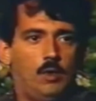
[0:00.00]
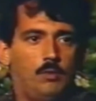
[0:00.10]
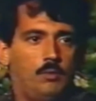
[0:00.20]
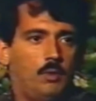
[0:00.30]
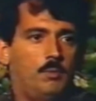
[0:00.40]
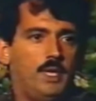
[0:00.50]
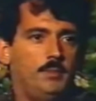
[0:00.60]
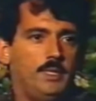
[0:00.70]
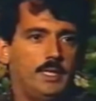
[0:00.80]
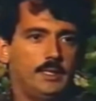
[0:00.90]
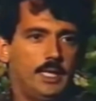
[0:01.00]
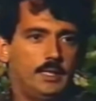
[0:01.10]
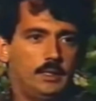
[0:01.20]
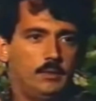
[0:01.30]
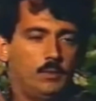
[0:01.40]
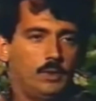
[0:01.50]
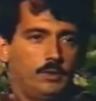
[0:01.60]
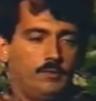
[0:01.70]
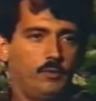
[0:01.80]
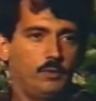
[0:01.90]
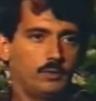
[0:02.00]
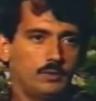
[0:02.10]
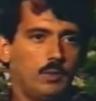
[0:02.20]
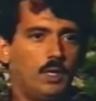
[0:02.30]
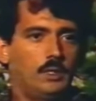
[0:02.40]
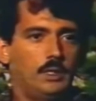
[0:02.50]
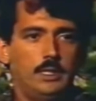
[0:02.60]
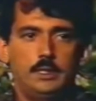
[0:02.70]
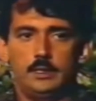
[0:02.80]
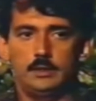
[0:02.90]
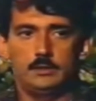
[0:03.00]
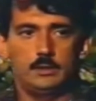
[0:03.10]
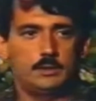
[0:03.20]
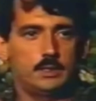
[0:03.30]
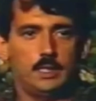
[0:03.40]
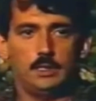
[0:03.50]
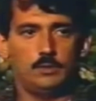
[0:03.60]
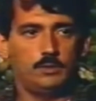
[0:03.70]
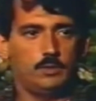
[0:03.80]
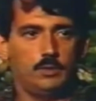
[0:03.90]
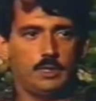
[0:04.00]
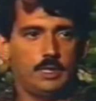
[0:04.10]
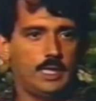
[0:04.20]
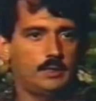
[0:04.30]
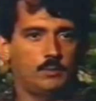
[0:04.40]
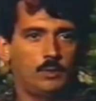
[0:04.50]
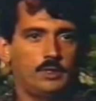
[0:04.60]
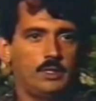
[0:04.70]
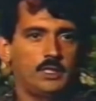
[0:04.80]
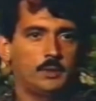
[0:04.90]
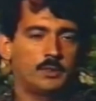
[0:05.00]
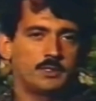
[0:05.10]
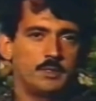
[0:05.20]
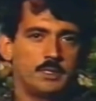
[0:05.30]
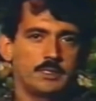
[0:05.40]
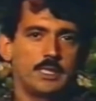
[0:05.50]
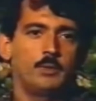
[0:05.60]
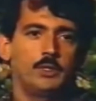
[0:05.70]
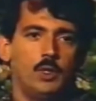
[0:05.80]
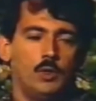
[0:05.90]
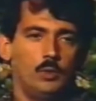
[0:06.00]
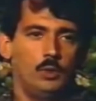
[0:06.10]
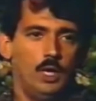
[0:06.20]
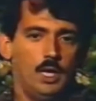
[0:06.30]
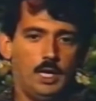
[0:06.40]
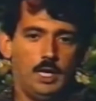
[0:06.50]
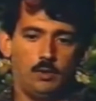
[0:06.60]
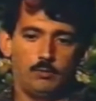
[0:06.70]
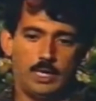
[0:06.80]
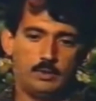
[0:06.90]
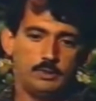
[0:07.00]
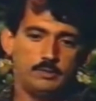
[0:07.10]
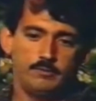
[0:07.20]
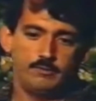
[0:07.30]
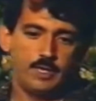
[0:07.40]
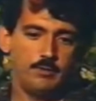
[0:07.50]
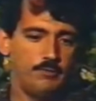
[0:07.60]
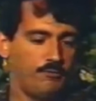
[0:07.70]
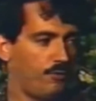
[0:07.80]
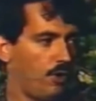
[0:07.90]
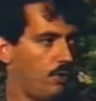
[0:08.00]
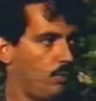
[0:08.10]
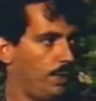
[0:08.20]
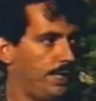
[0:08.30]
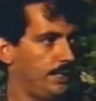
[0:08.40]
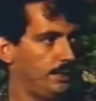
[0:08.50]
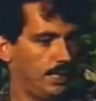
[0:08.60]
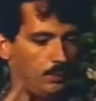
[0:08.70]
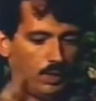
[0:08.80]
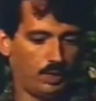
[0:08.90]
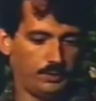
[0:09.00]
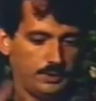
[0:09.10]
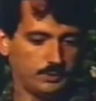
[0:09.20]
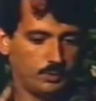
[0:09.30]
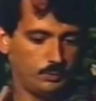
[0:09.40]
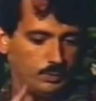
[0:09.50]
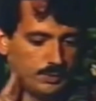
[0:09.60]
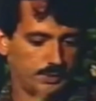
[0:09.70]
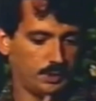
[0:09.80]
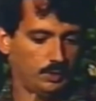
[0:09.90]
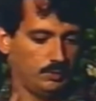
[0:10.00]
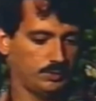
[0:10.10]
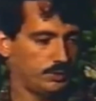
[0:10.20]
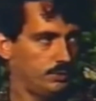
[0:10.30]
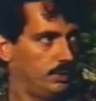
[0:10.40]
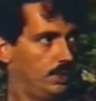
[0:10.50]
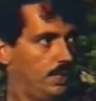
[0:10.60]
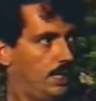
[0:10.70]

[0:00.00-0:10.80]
Or maybe I got in one of the photos one, and in the second or third I got one of the other ones, because they would go around it very far away, and while this one was closer,